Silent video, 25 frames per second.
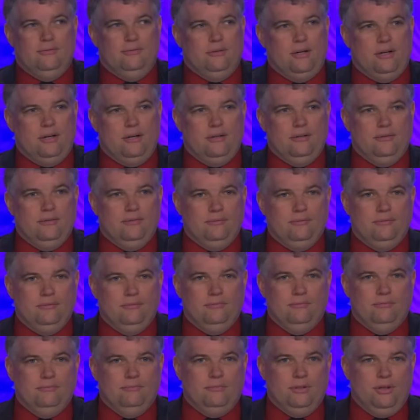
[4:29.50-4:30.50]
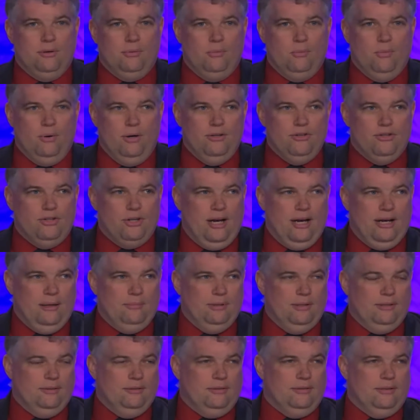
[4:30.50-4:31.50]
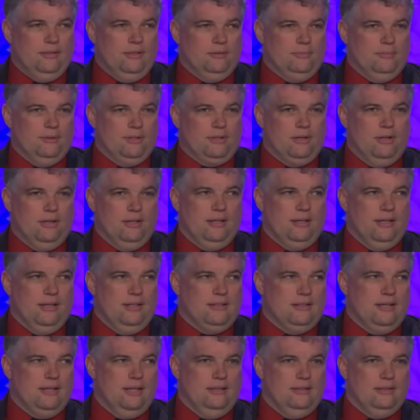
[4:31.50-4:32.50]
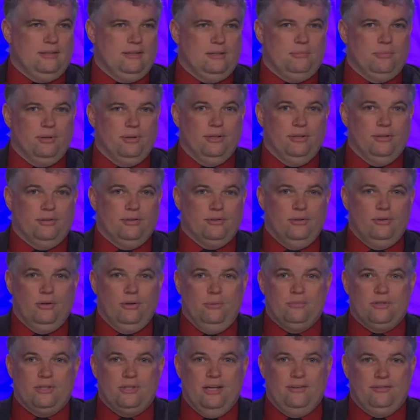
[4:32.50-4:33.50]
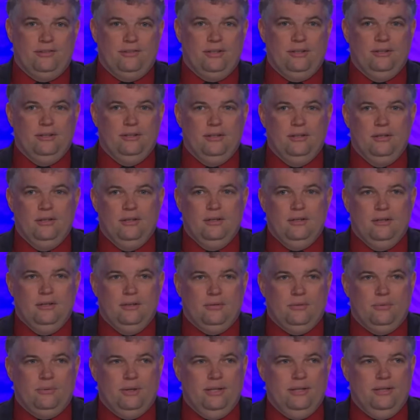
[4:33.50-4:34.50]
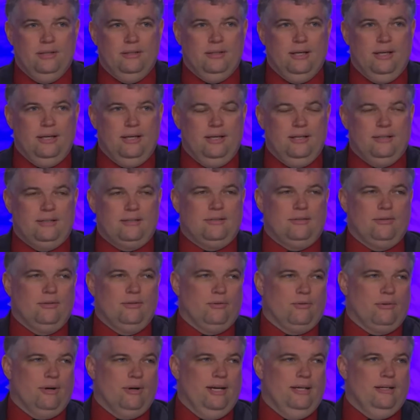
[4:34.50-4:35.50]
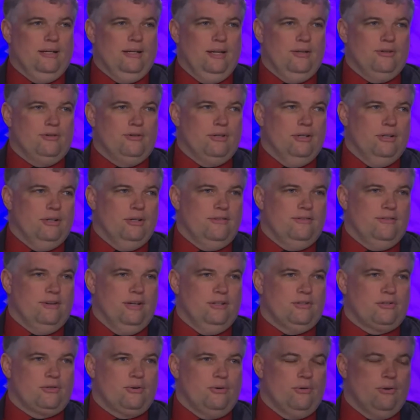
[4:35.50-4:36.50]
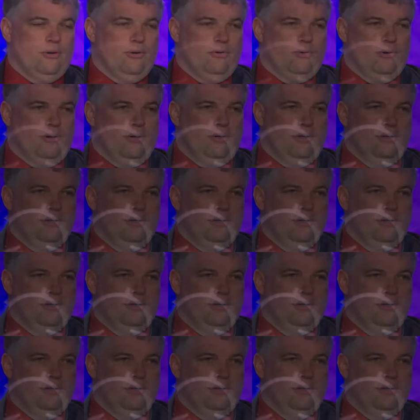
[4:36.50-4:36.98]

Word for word: our you know one job, as as Mr. Honeycutt said, is to bring the crew home safely. We need to hit the right entry interface corridor